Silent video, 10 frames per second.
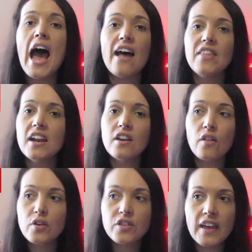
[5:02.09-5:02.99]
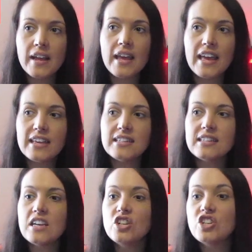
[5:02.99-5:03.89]
And then another thing
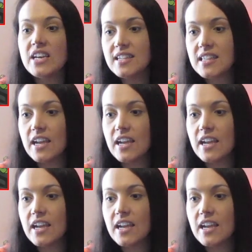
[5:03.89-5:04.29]
is she's